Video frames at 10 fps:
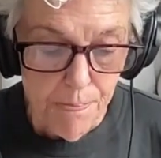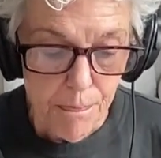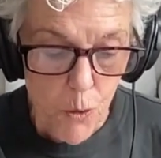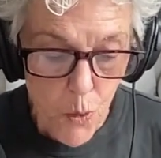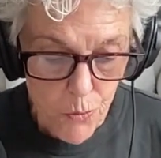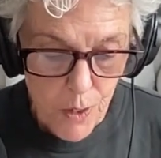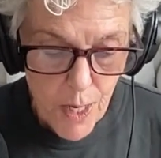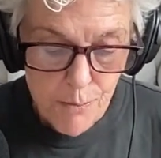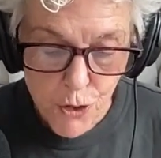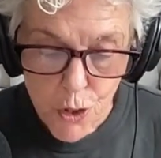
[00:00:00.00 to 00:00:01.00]
Quote,
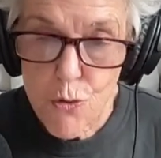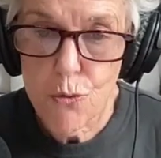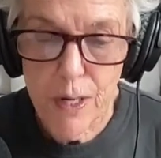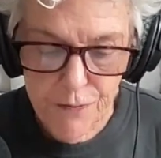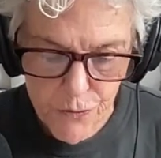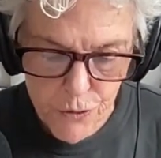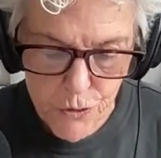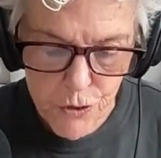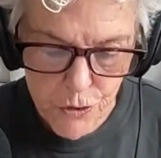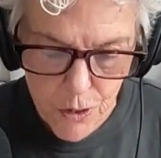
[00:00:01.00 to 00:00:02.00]
I'm so grateful you
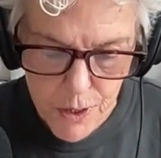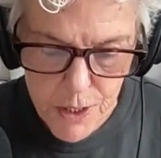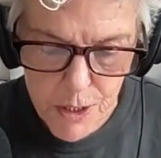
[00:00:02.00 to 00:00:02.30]
started this